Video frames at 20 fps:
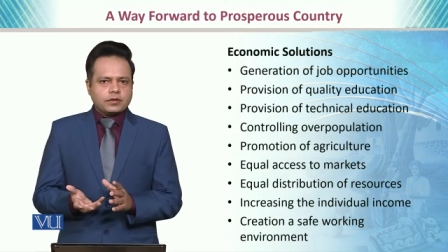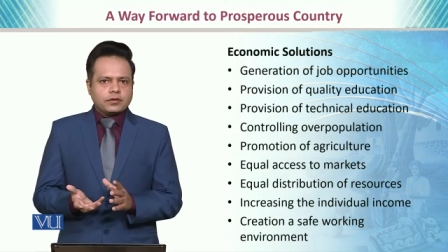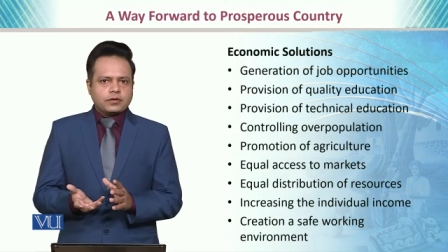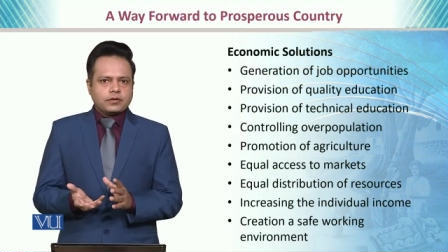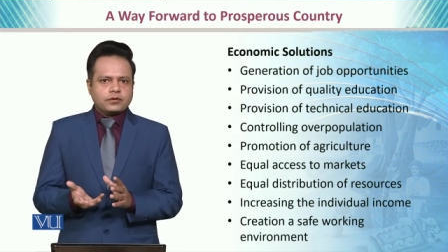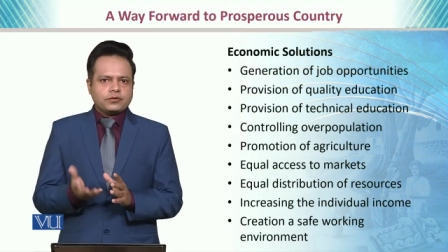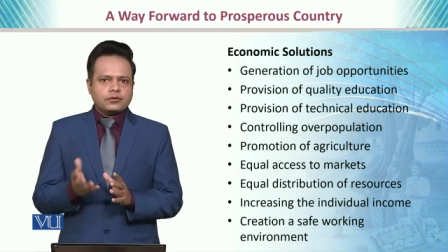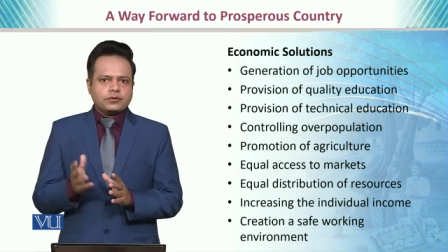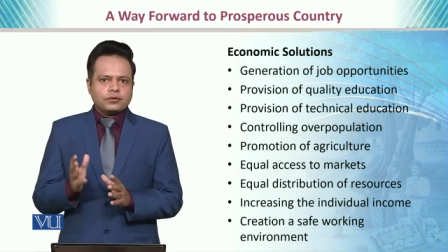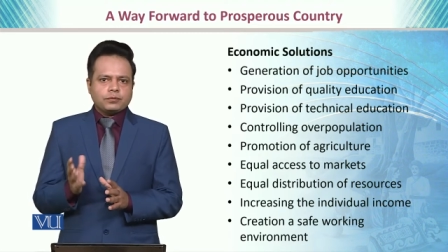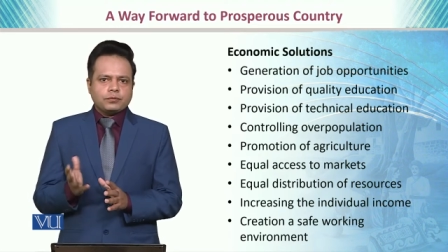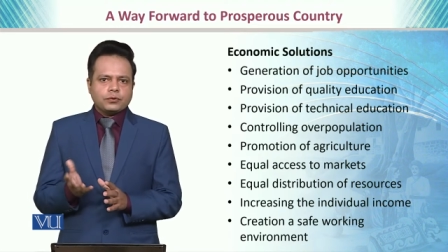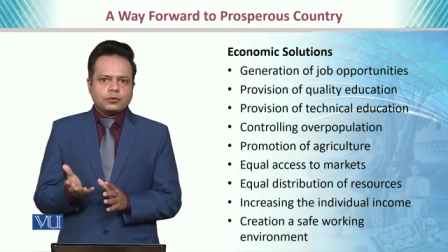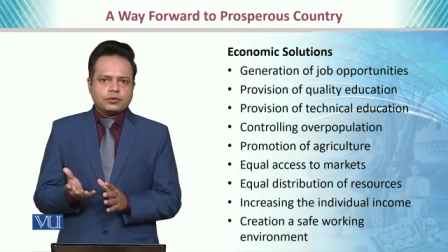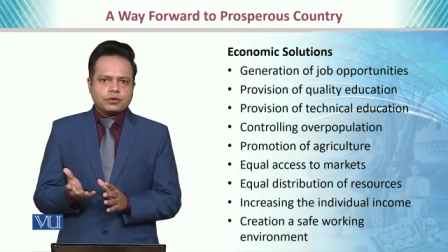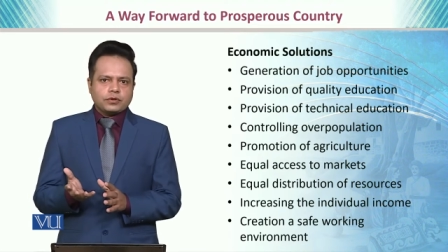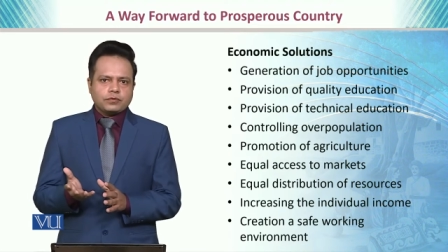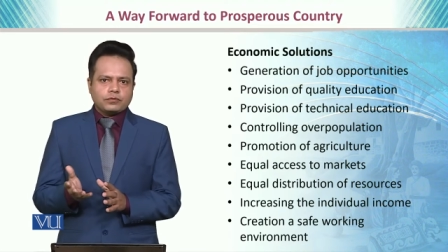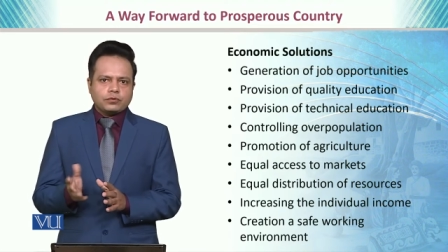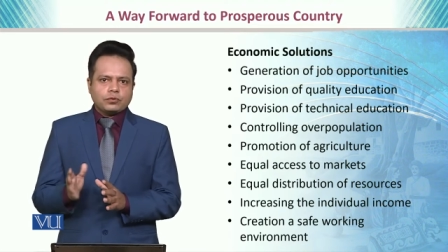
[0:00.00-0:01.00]

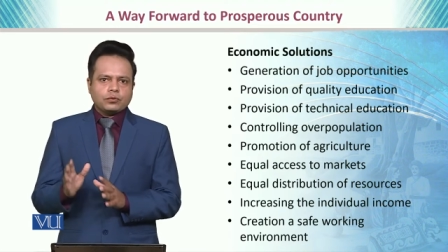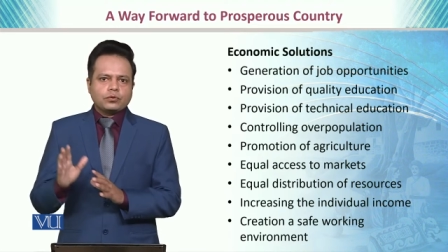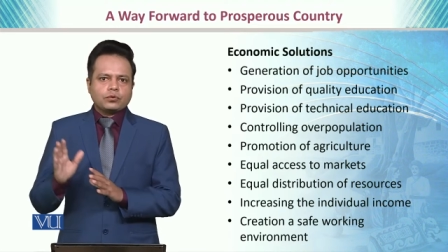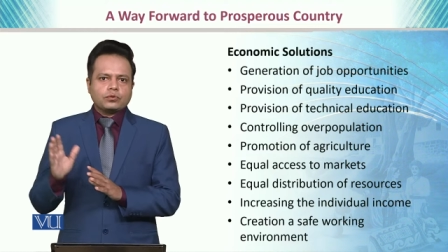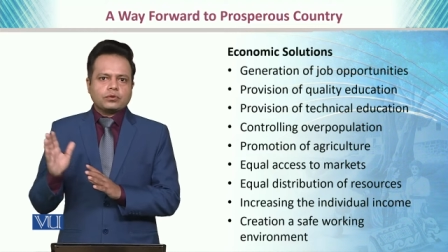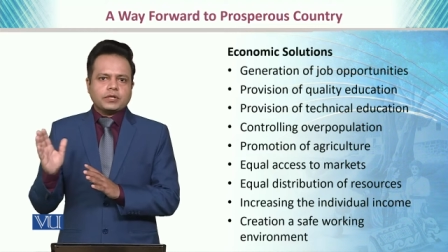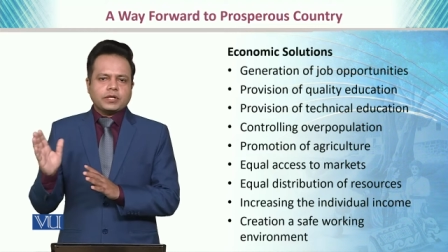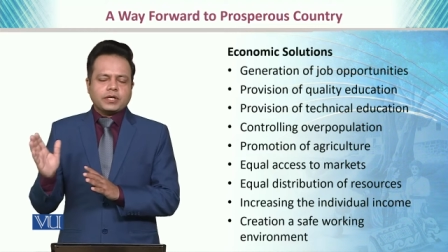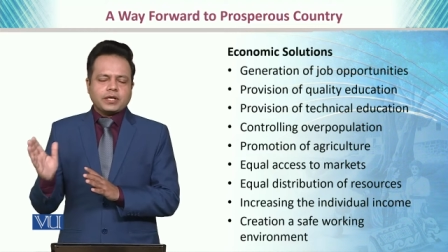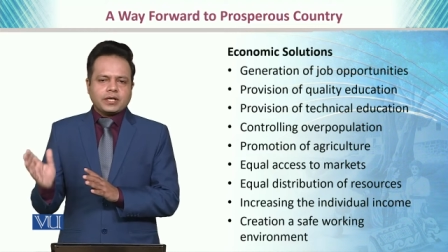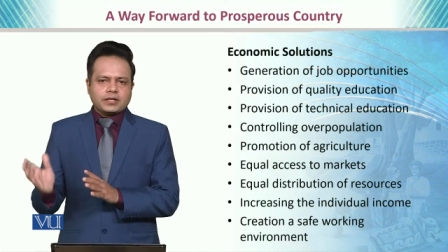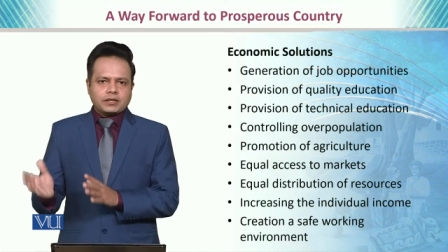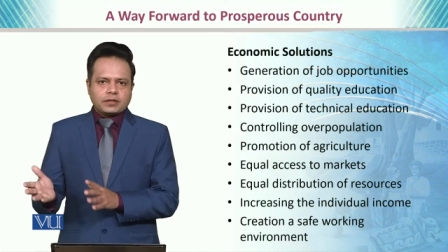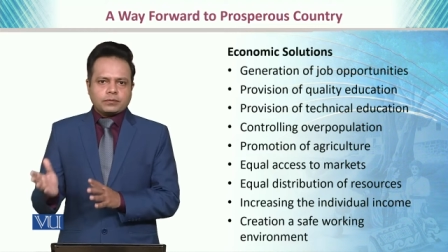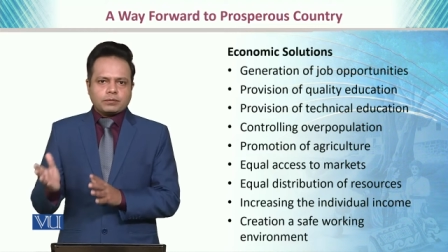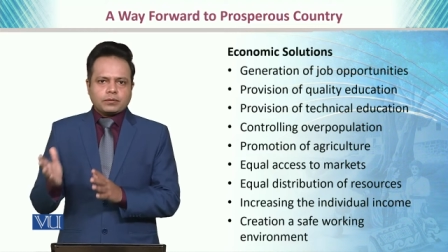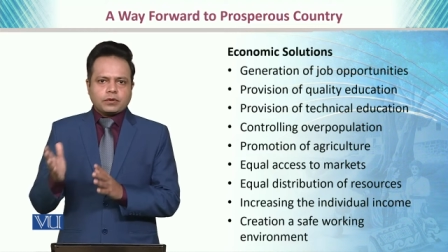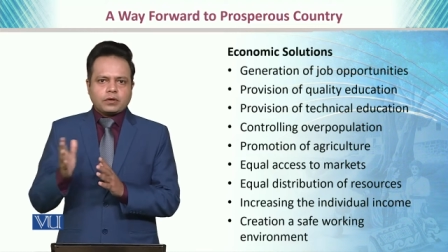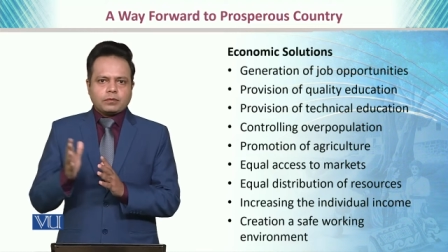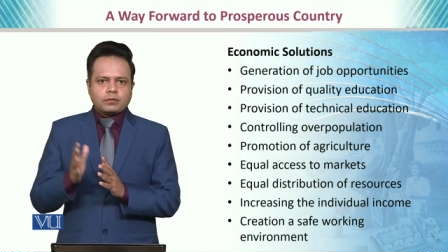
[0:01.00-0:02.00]
contributive to the
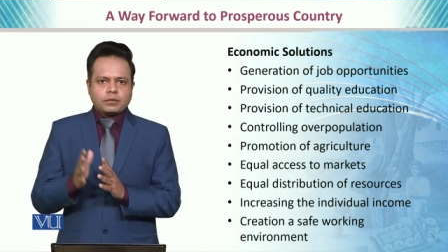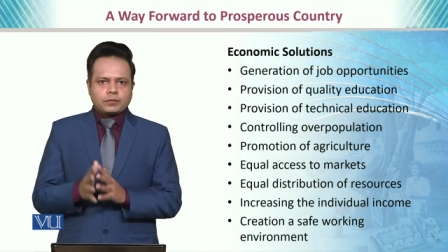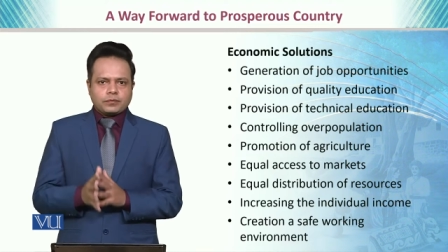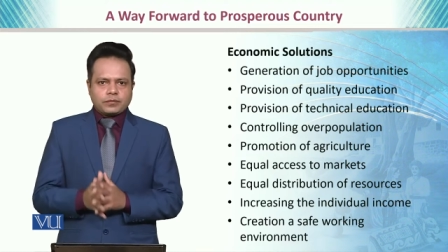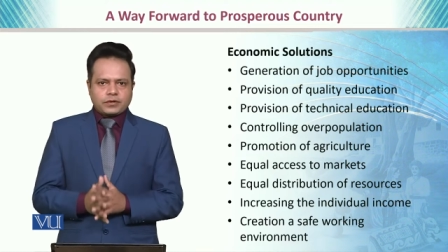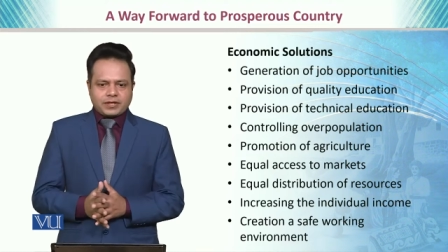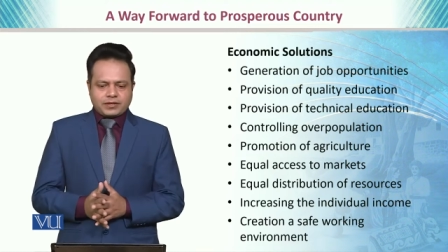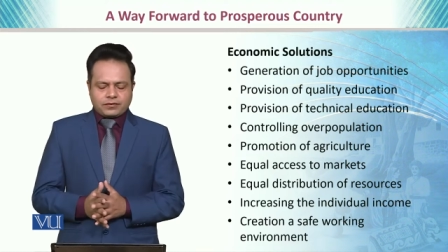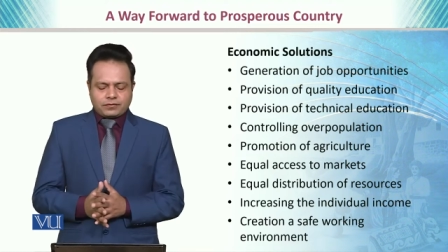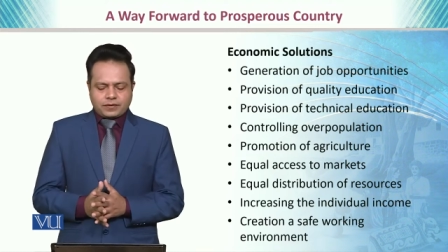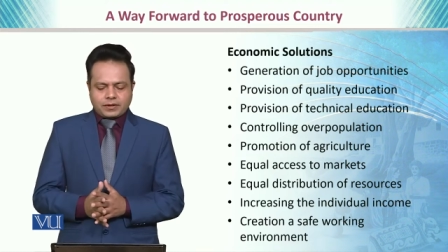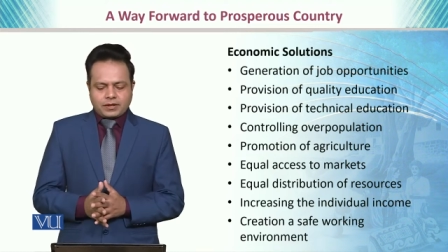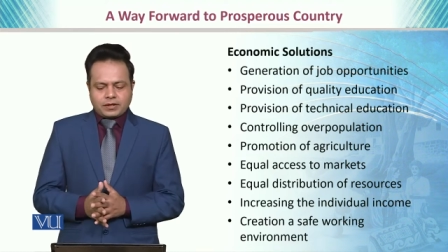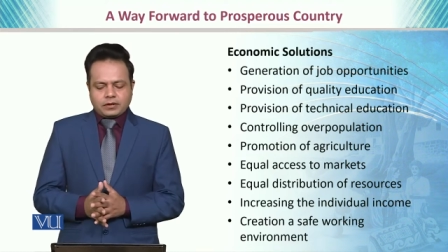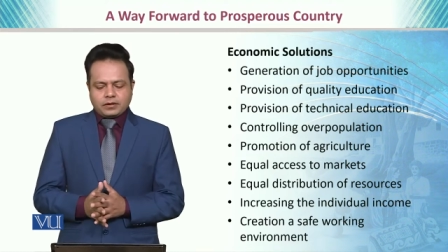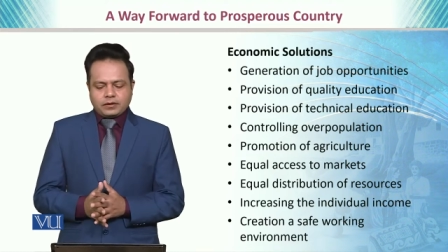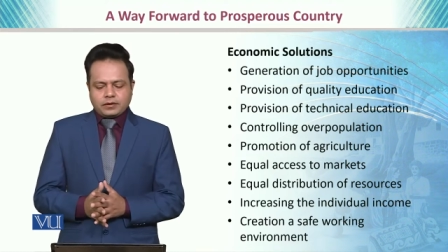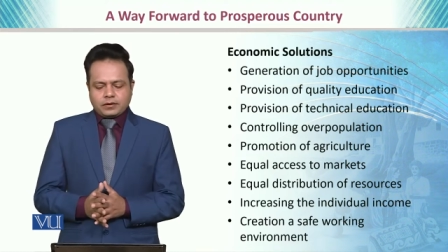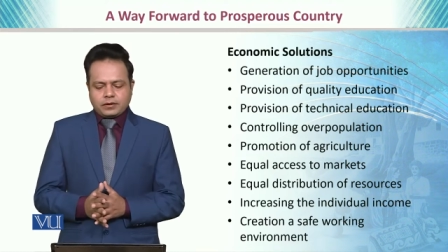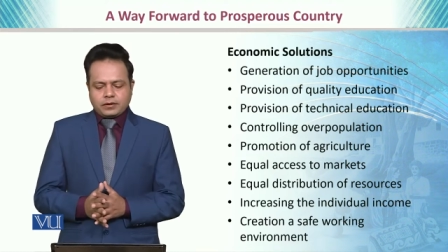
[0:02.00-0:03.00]
other problems as well.